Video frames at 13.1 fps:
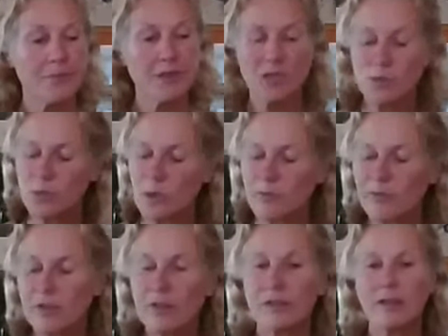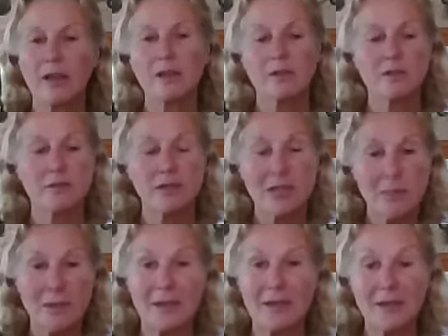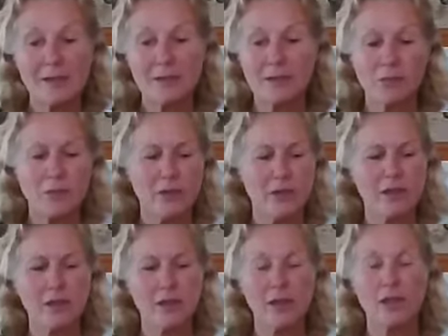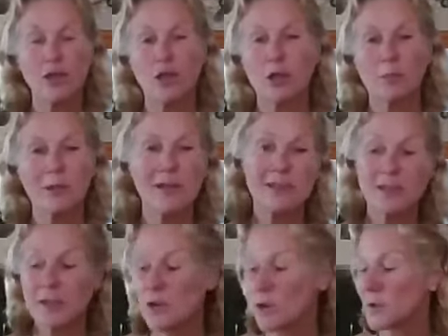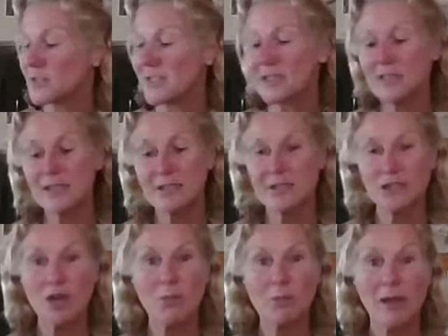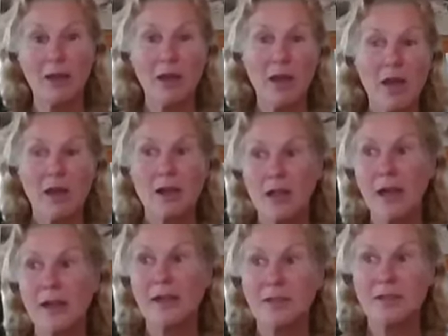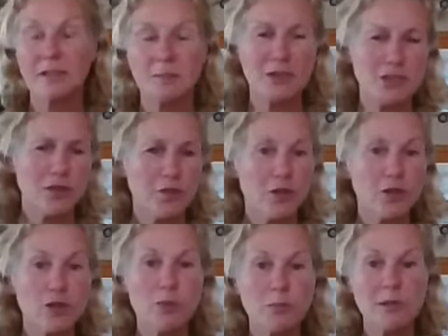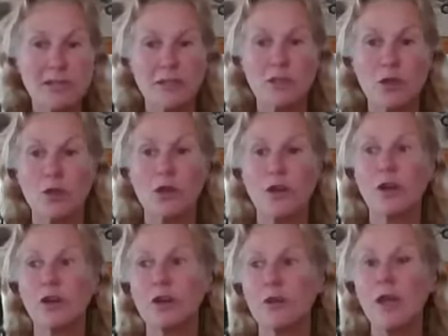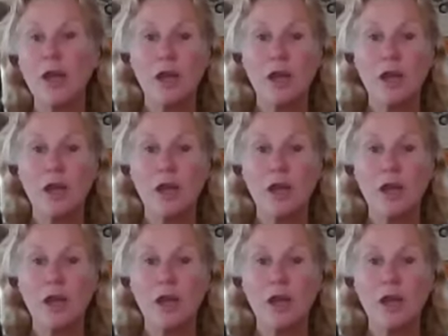That's what I'm feeling that somebody needs to really hear, because I know it's easy to jump at clients, especially if you're a new business owner and you,